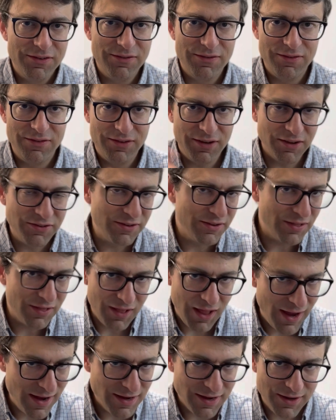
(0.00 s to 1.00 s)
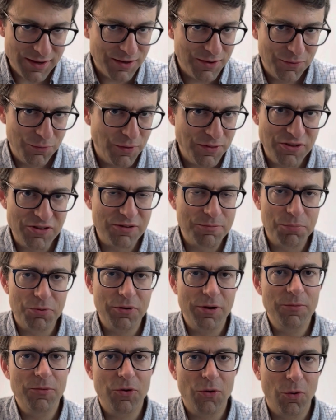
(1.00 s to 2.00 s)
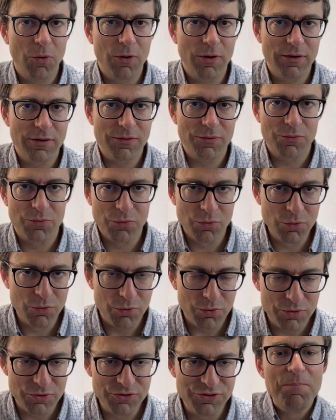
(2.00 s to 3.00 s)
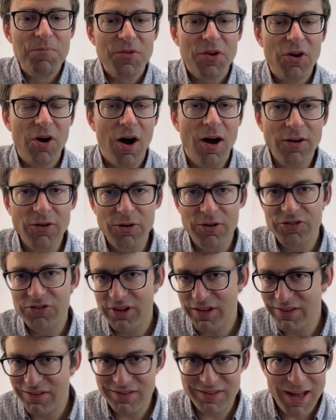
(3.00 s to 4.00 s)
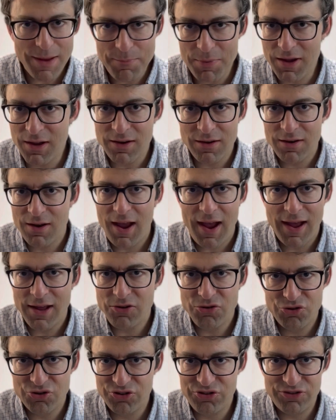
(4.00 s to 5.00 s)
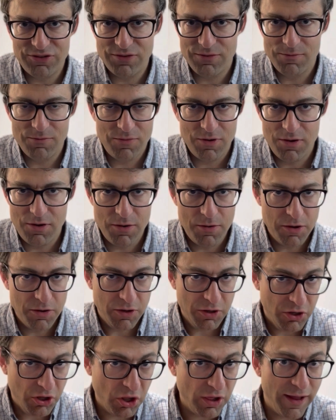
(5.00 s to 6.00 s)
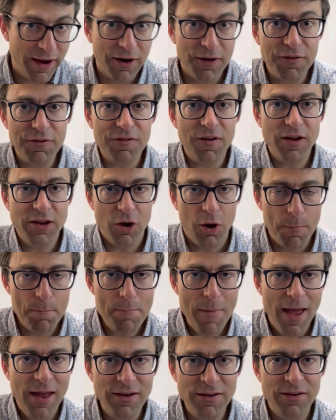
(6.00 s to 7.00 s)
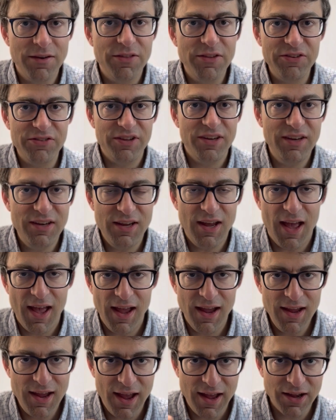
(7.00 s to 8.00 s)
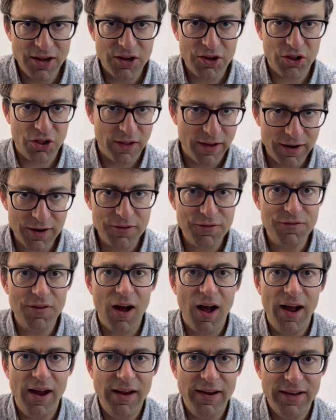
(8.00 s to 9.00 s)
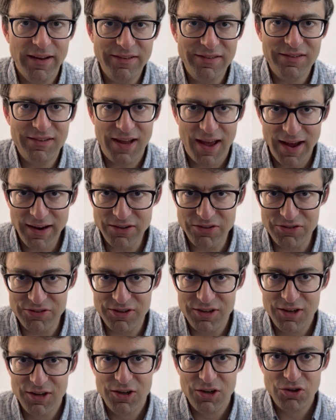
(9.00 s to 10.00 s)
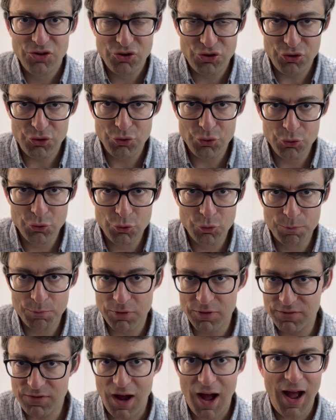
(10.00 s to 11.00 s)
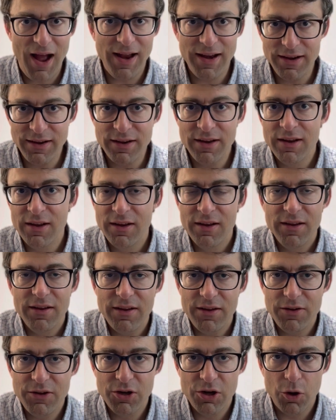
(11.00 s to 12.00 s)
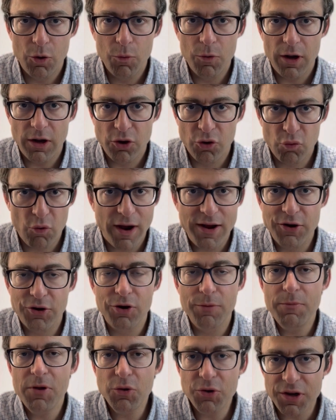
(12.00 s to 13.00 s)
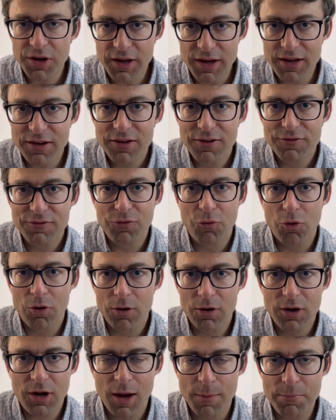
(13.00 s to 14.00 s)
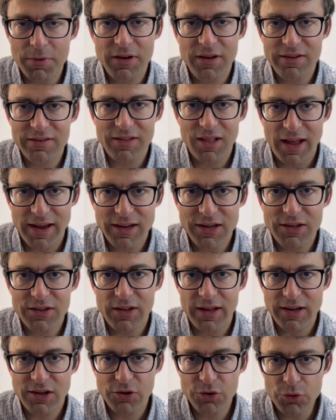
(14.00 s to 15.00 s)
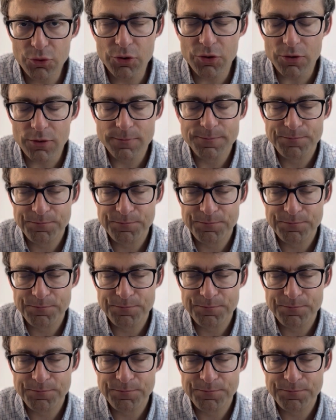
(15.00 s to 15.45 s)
doesn't like what the Supreme Court rules, Congress can step in and just clarify, amend the CDA and clarify its text to provide, greater immunity for companies like Google.